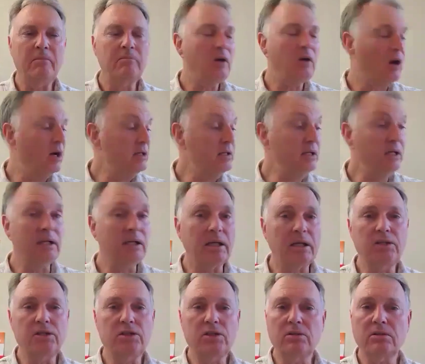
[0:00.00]

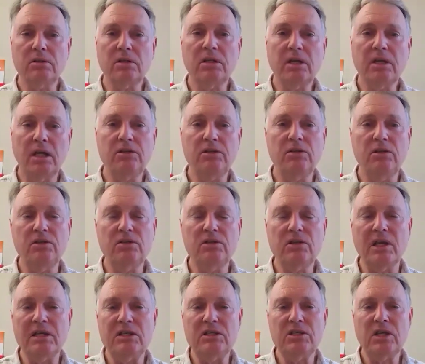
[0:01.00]
Ideally, children can use
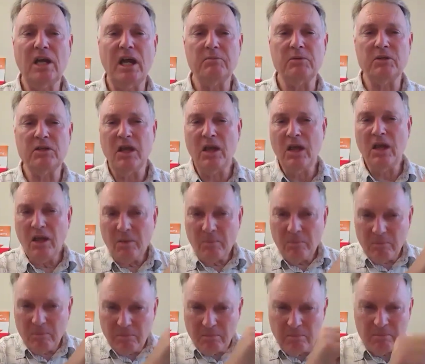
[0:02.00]
these shapes,
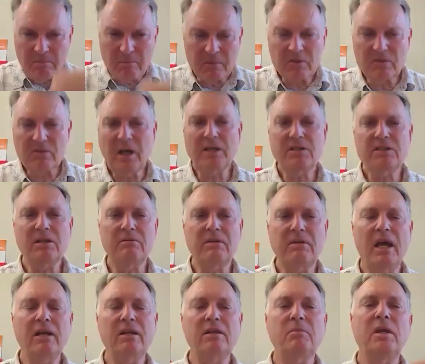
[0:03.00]
trace
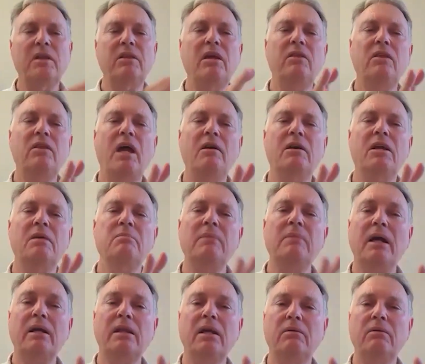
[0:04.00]
around them, and then they can
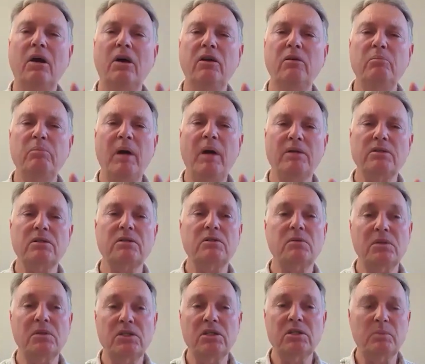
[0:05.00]
make their own puzzles,
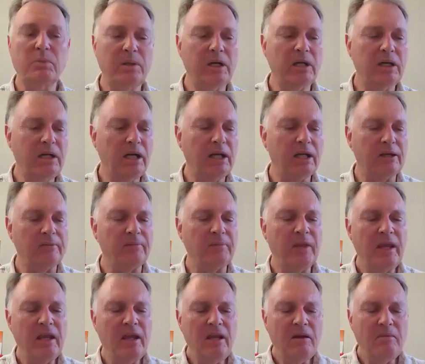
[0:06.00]
which is pretty neat.
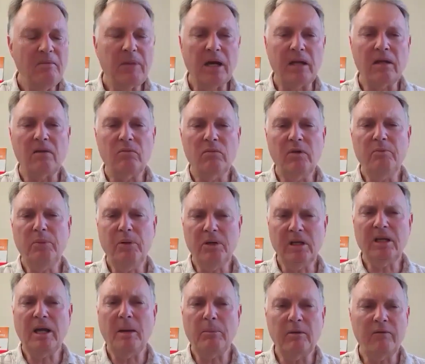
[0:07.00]
But we put a
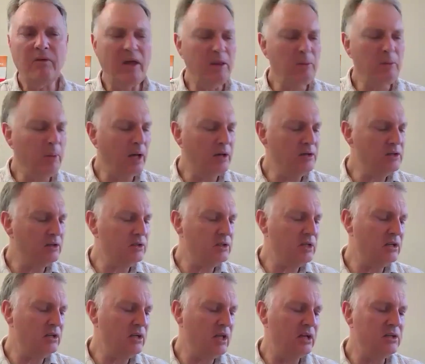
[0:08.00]
couple of other puzzles
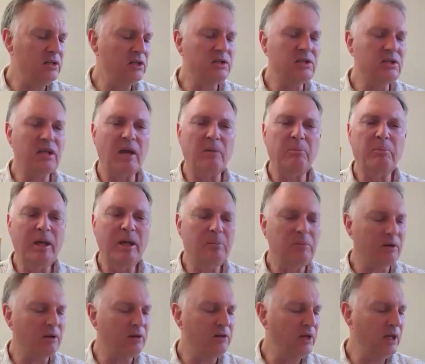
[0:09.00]
in there just to get people
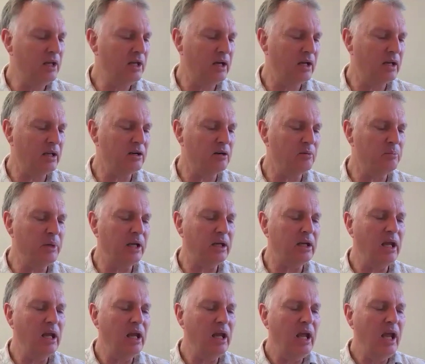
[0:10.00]
to think a little bit.
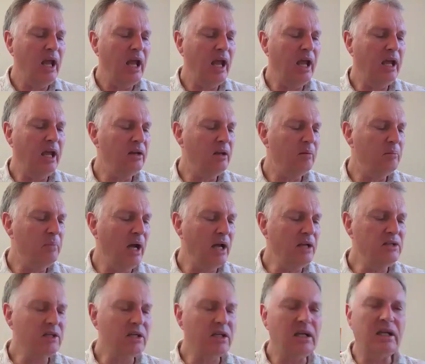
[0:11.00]
And
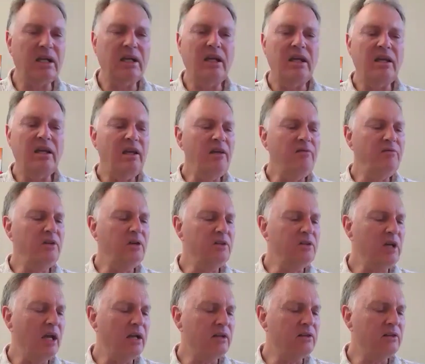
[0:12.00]
basically, if you
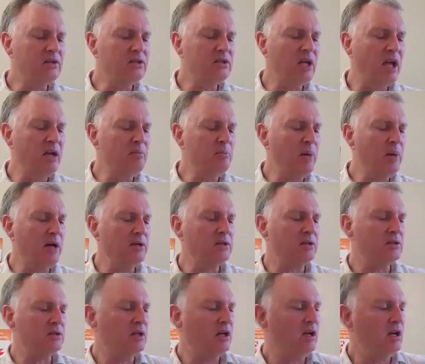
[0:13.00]
take the same puzzle,
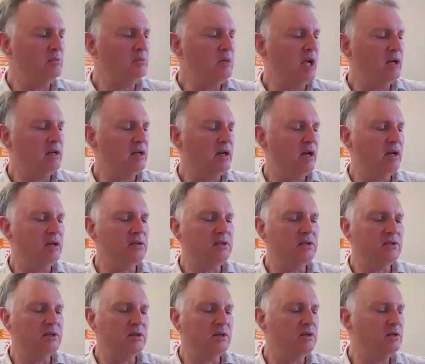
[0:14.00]
so I'm now going to
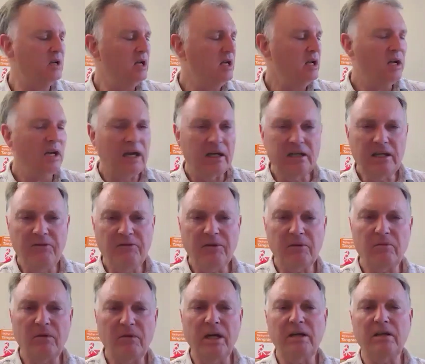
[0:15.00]
do a
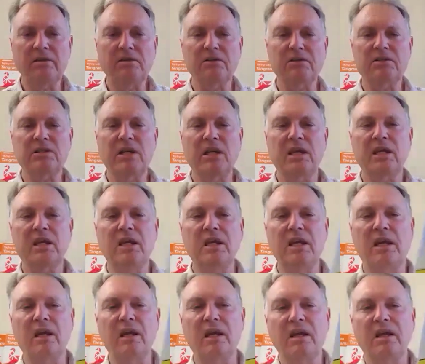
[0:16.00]
different one, and you'll see it
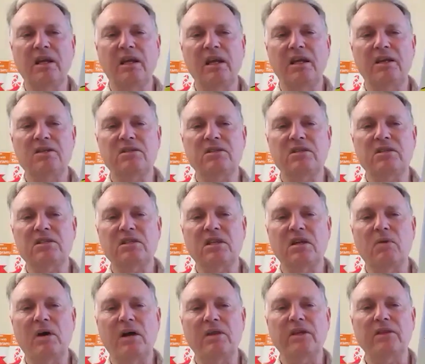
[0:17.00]
here. It's just the
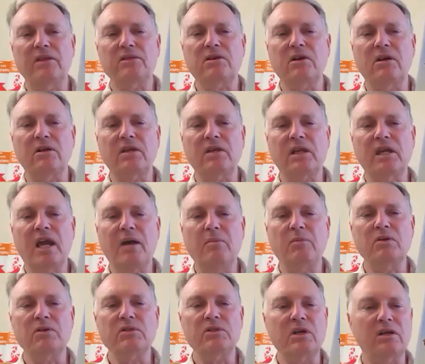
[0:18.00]
one that's got the
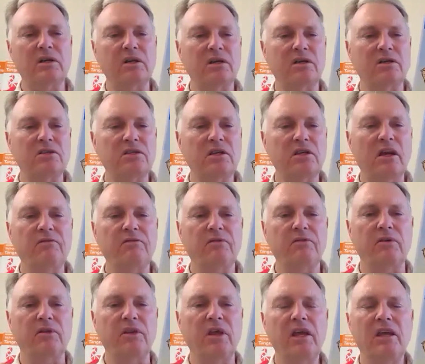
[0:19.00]
camels on it and so
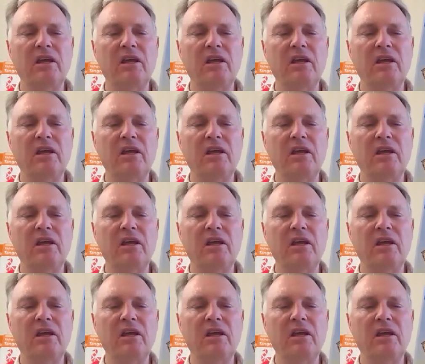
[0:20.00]
forth.